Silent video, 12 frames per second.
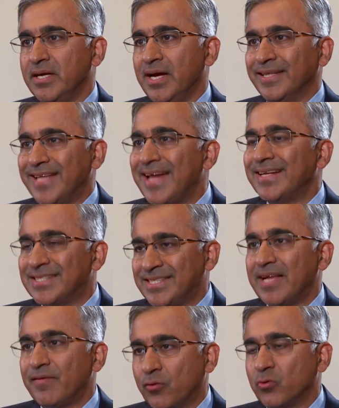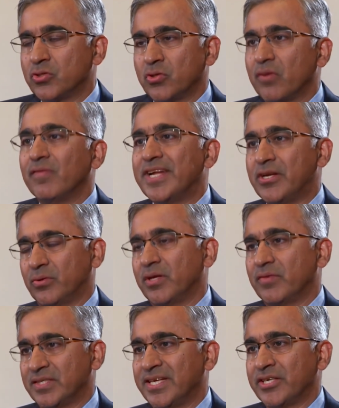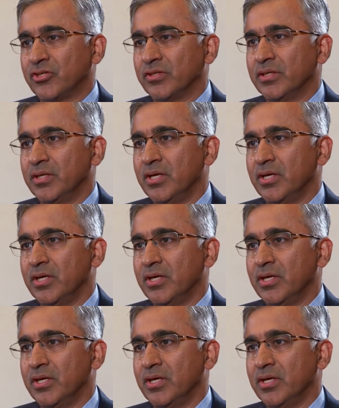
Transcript: And that itself could sort of lead to that recession.